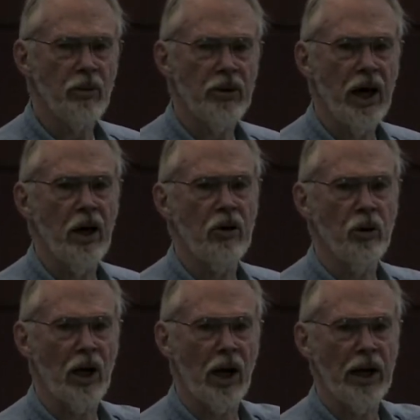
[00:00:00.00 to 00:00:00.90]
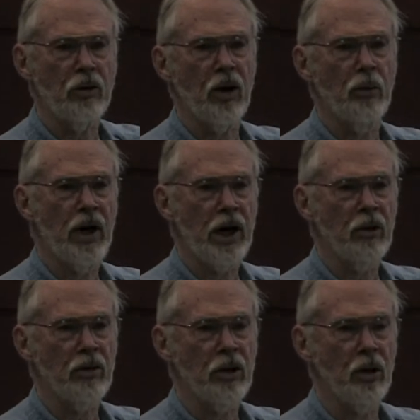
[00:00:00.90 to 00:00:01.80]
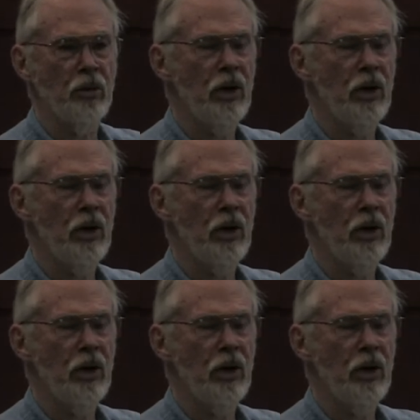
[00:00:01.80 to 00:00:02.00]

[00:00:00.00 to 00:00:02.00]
down to an electron microscope,